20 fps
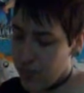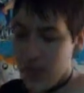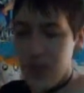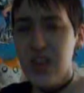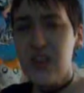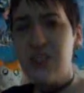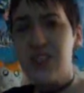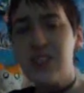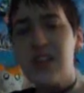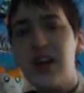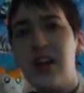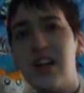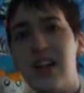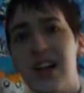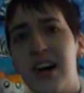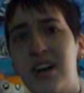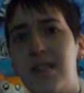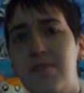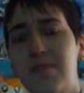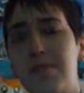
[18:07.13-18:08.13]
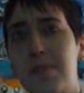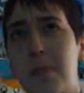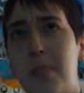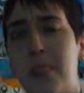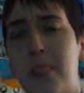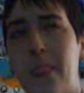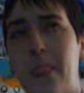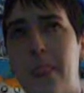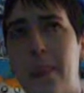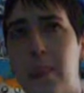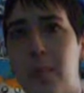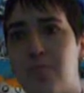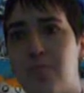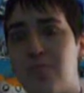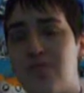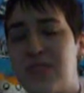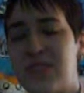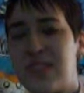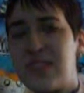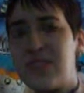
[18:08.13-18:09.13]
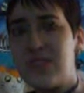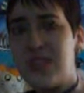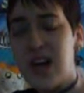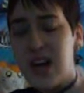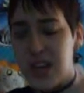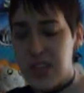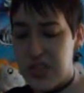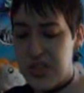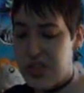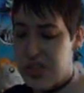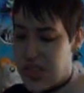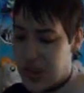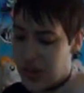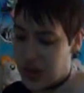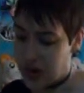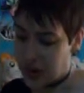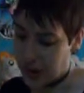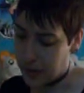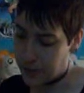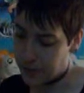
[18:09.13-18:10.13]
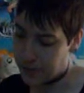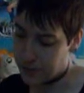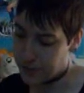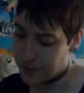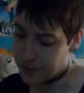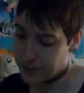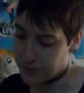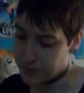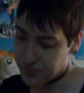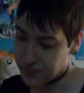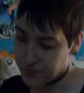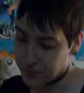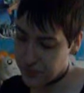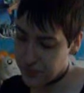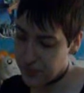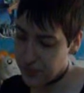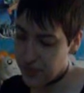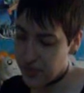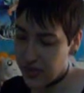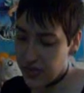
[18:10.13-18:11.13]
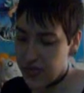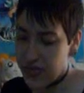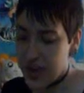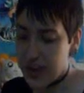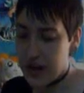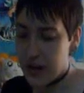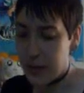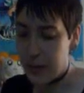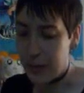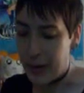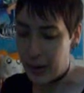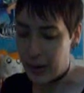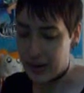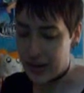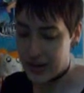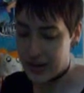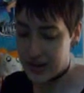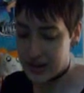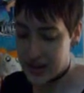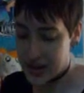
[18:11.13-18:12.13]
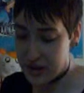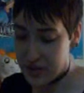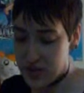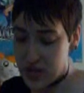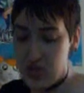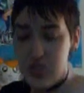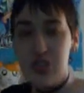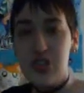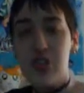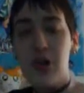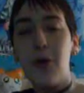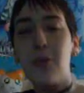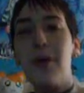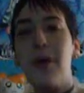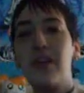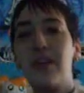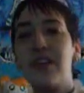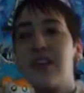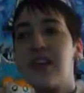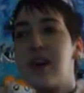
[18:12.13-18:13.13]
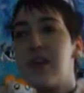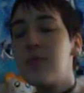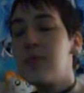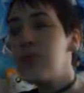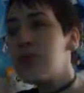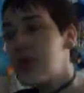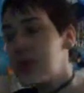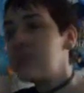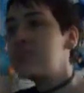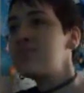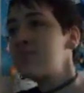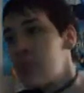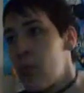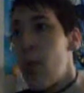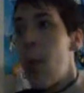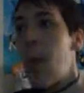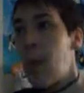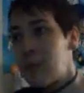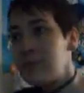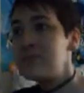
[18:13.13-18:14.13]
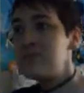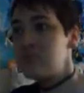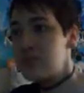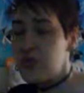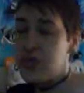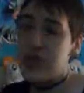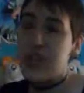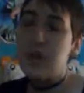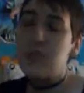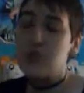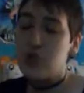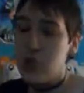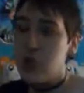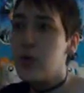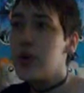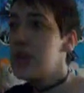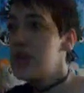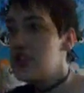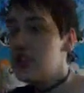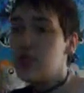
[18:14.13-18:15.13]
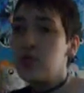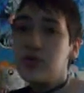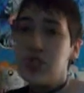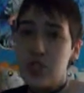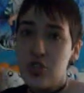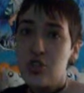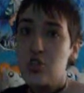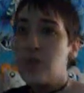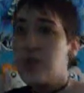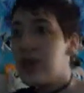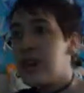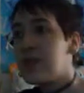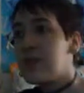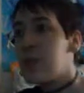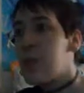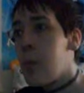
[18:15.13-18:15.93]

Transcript: It's a lot... It's a lot thicker than American gum, because you know American gum you can keep chewing and chewing and chewing.